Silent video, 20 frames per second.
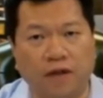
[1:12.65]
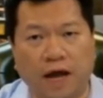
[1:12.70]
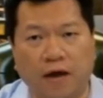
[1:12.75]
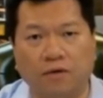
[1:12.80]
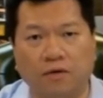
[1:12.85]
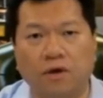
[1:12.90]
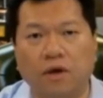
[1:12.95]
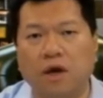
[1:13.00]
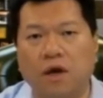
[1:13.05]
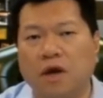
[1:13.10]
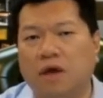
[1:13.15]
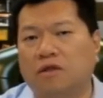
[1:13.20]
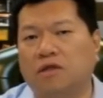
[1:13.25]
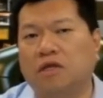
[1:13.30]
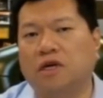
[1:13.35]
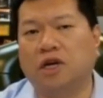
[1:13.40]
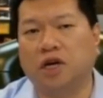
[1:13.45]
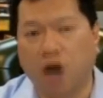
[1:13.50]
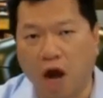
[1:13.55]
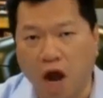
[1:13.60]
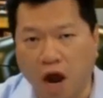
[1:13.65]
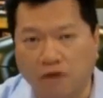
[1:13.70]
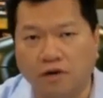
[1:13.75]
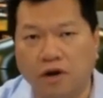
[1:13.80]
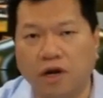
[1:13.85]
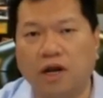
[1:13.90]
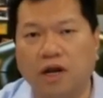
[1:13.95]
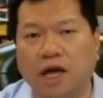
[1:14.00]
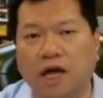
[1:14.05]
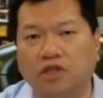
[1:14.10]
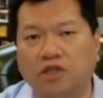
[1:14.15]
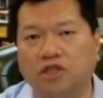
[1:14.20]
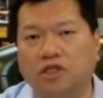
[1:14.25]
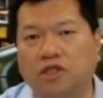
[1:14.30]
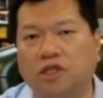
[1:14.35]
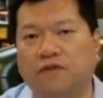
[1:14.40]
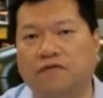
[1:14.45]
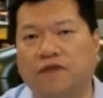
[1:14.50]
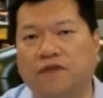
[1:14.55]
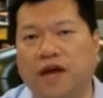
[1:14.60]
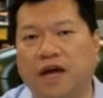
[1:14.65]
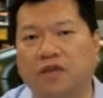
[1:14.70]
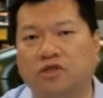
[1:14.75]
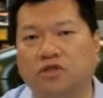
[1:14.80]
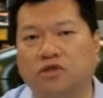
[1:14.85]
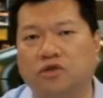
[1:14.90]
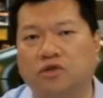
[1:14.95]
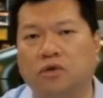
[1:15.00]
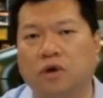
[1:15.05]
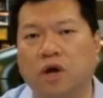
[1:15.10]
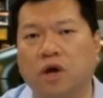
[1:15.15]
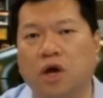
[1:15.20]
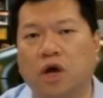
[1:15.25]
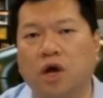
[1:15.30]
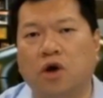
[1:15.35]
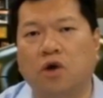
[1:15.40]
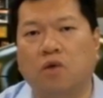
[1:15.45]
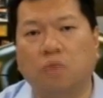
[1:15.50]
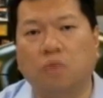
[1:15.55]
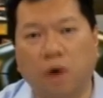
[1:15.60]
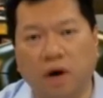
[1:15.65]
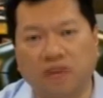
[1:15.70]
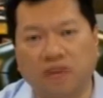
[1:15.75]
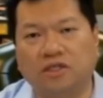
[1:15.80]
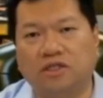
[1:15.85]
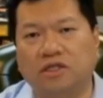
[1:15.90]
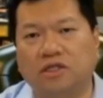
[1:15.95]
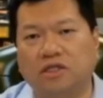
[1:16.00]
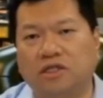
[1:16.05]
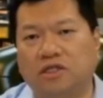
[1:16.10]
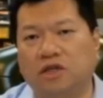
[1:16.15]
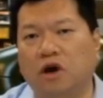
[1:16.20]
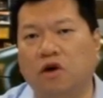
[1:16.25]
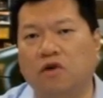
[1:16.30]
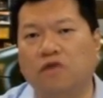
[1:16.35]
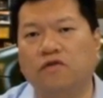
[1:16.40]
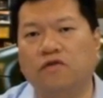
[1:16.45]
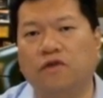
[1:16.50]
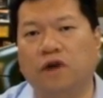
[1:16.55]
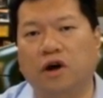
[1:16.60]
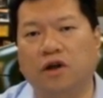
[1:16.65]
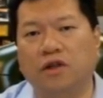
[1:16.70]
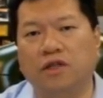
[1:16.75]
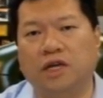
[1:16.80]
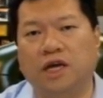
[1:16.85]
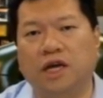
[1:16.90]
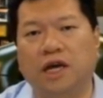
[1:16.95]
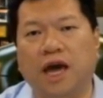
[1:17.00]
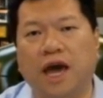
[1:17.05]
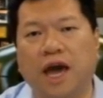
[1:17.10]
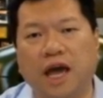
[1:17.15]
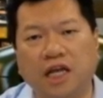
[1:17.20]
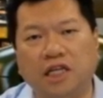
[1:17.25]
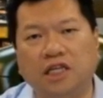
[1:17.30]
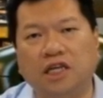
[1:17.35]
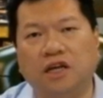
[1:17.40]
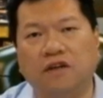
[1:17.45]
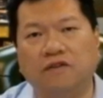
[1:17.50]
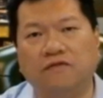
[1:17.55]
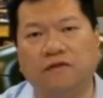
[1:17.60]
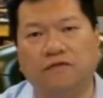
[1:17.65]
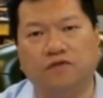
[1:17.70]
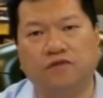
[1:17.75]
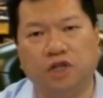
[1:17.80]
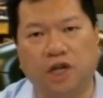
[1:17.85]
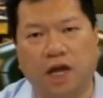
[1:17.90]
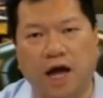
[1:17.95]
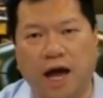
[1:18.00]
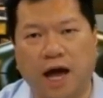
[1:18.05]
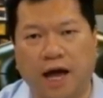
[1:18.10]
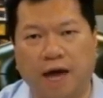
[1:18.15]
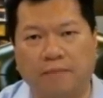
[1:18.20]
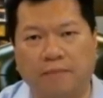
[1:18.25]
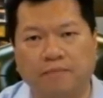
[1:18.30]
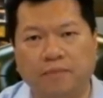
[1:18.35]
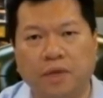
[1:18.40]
Now, the current Legislative Council was dissolved on the 18th of July,